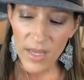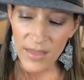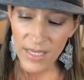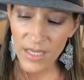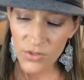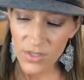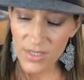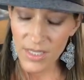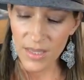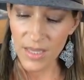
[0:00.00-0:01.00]
the
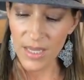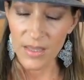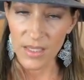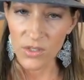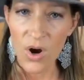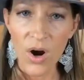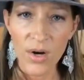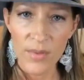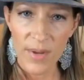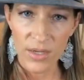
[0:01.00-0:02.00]
interesting thing that's
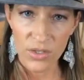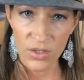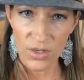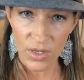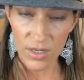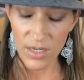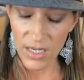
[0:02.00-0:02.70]
hard about sugar,